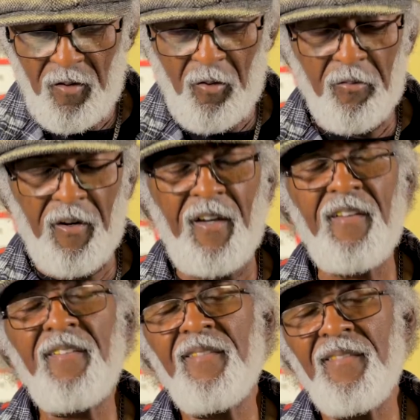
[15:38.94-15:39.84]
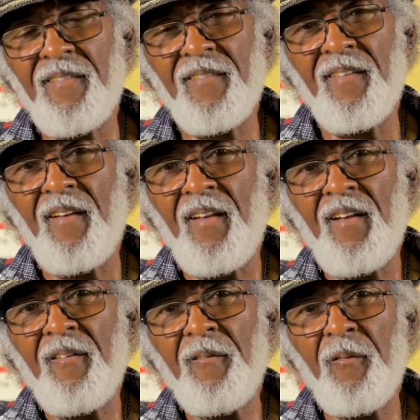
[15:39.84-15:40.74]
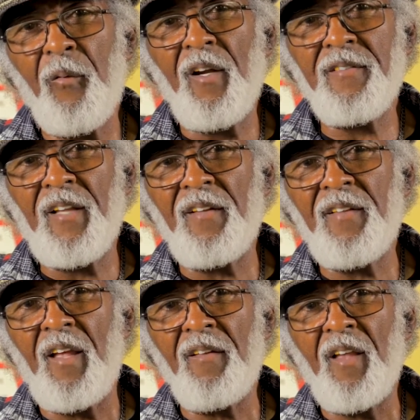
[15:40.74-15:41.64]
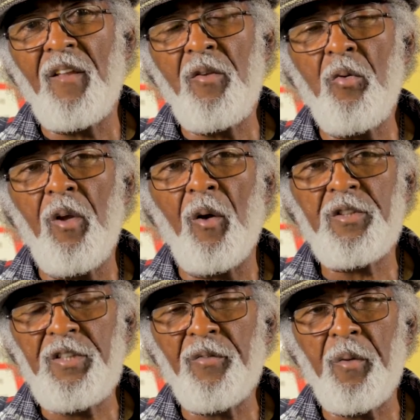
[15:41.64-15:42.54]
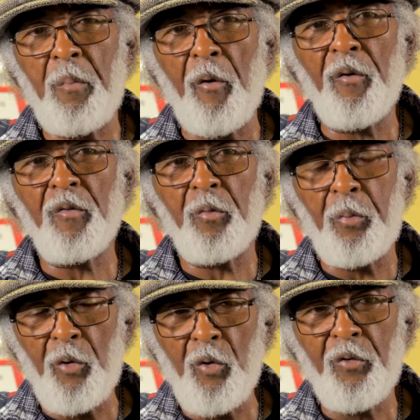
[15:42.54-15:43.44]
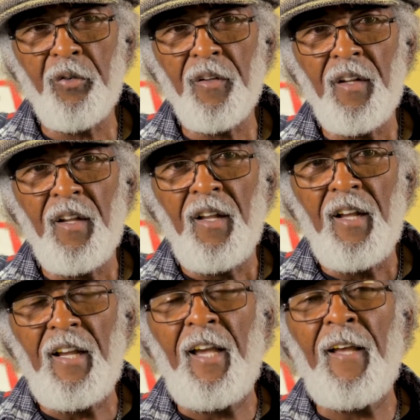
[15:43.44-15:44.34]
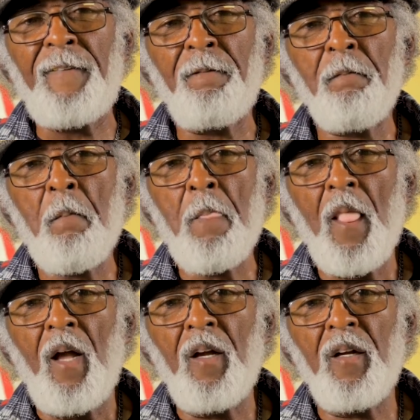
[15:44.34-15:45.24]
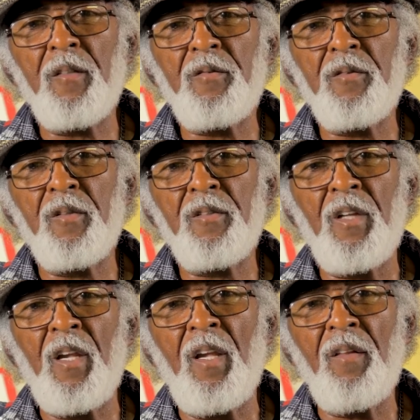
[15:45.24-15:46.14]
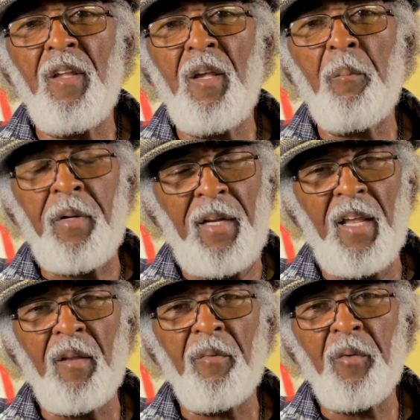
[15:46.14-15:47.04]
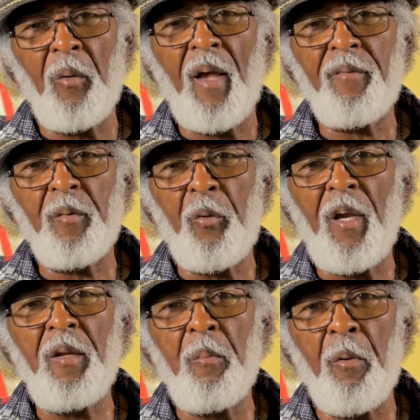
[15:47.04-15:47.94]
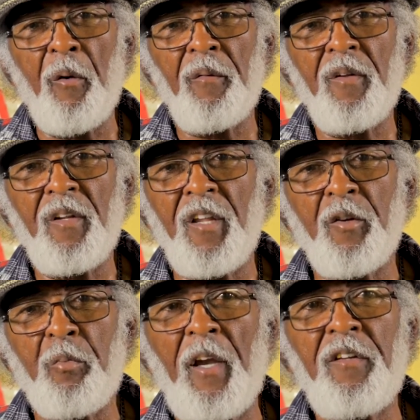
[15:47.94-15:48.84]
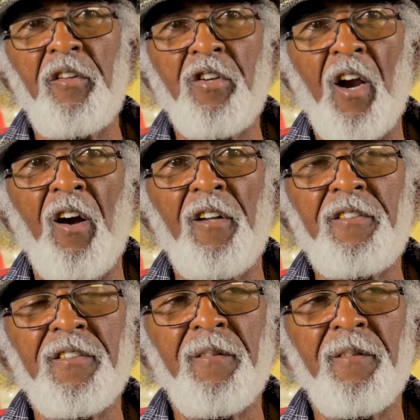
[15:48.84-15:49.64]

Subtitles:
All right. Well, that new law shifts the burden of proof, and the plaintiffs don't have to bring the burden; they just bring the charge.